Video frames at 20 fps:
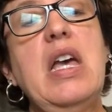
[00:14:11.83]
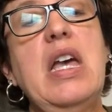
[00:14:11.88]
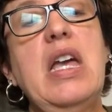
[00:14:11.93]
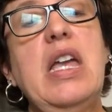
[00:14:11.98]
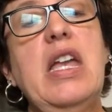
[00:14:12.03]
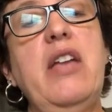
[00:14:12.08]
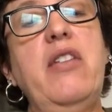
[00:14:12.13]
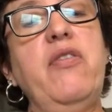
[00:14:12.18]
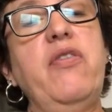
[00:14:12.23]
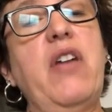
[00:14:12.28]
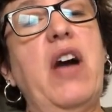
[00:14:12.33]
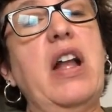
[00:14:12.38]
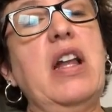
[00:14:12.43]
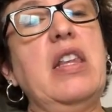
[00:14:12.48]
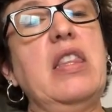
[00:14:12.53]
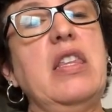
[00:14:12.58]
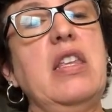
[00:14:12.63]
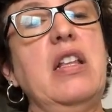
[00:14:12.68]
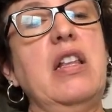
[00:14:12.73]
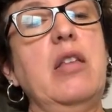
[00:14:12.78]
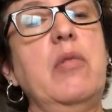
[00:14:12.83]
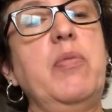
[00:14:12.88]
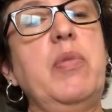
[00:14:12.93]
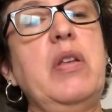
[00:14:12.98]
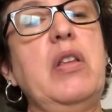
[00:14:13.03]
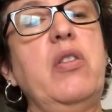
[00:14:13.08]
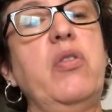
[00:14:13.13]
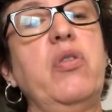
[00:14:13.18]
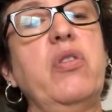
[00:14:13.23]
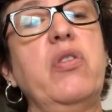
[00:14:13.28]
He invited the
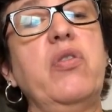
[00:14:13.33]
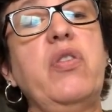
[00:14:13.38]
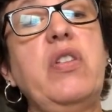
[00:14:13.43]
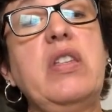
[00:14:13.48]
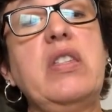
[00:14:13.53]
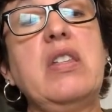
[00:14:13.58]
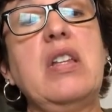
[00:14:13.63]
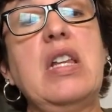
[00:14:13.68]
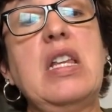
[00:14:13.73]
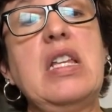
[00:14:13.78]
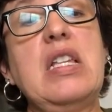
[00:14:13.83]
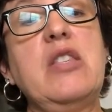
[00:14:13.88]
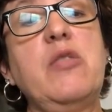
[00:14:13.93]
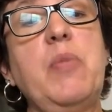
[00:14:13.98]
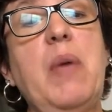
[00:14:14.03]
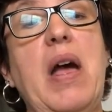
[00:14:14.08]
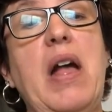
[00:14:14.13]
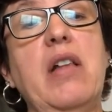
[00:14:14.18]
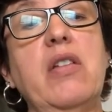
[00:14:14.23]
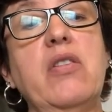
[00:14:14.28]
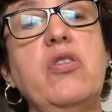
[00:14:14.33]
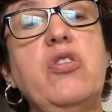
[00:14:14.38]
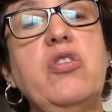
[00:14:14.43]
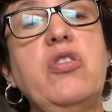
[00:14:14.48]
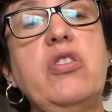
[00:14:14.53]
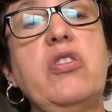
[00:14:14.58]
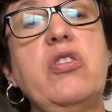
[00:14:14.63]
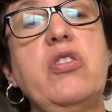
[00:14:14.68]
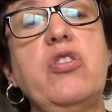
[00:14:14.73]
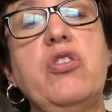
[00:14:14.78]
Olympians for a feast at his palace
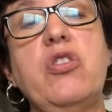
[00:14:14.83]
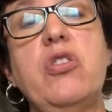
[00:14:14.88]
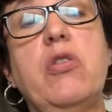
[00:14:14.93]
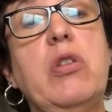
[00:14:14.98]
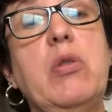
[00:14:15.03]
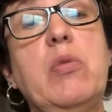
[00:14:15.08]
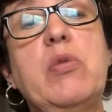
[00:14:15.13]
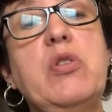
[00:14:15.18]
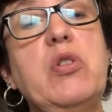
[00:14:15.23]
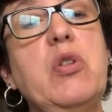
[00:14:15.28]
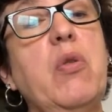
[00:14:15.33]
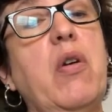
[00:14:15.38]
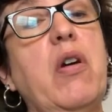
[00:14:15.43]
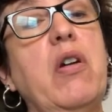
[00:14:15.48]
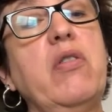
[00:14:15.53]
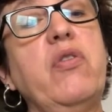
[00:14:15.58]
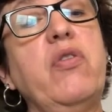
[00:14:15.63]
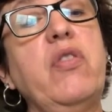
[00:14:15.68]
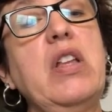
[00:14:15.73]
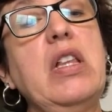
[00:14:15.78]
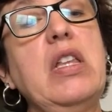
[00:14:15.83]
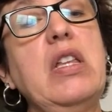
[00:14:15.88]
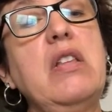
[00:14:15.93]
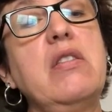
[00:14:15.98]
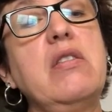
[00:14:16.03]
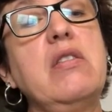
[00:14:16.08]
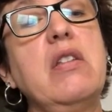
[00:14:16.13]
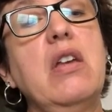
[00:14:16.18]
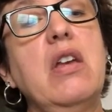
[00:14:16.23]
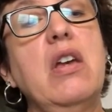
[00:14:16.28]
just to show there was no hard feelings.